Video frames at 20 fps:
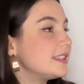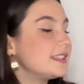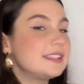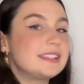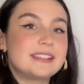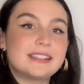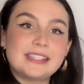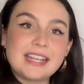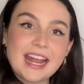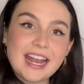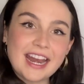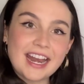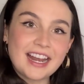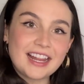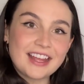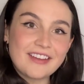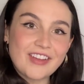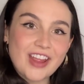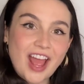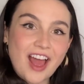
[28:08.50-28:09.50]
Syd and
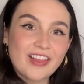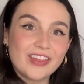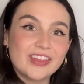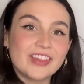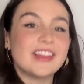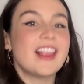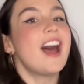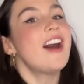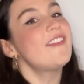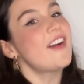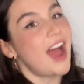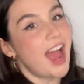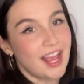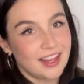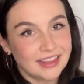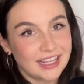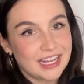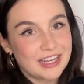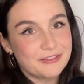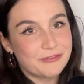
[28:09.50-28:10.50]
Olivia Love
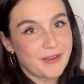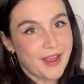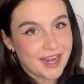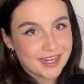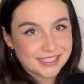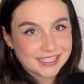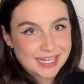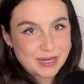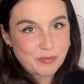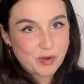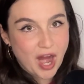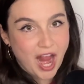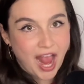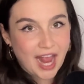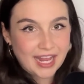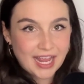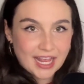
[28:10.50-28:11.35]
Island fantasy bracket.